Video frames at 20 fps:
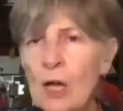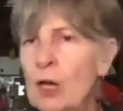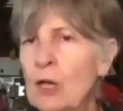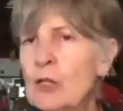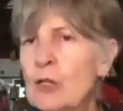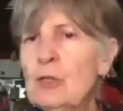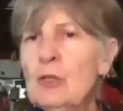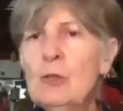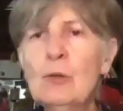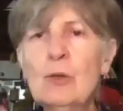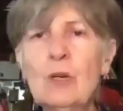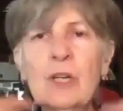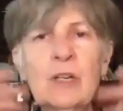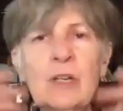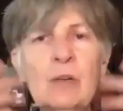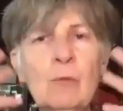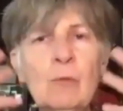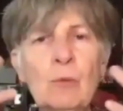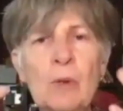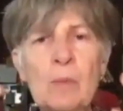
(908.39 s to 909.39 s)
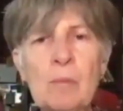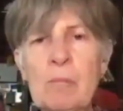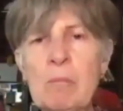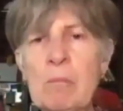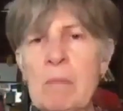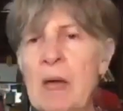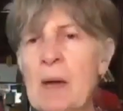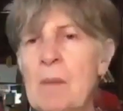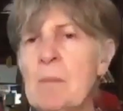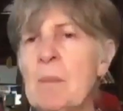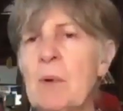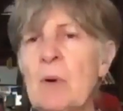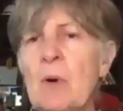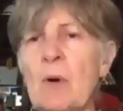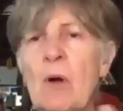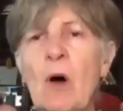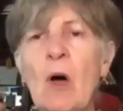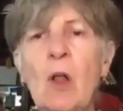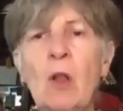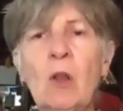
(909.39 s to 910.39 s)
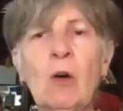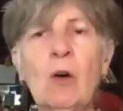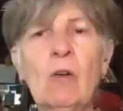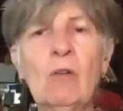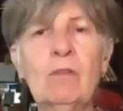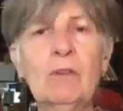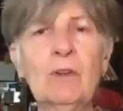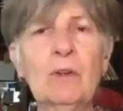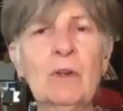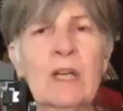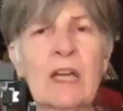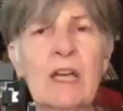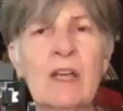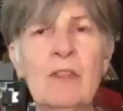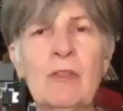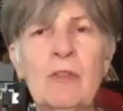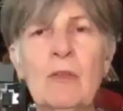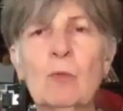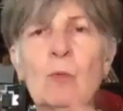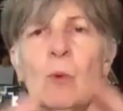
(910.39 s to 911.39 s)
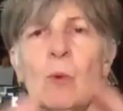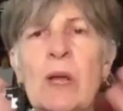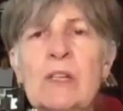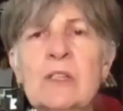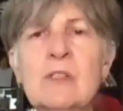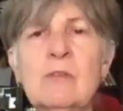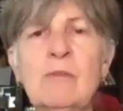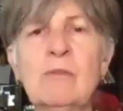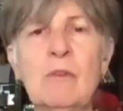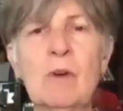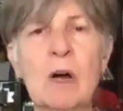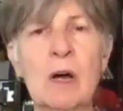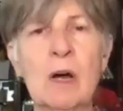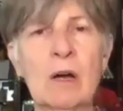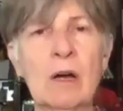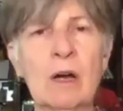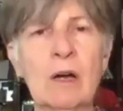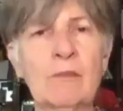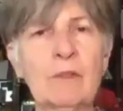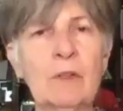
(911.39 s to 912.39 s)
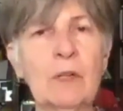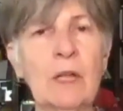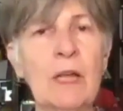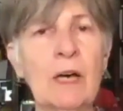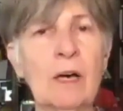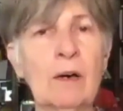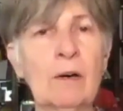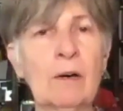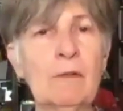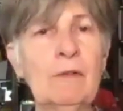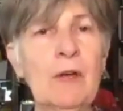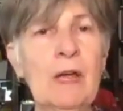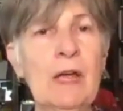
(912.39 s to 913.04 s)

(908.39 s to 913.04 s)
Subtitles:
you can remember all over again the reservoir of love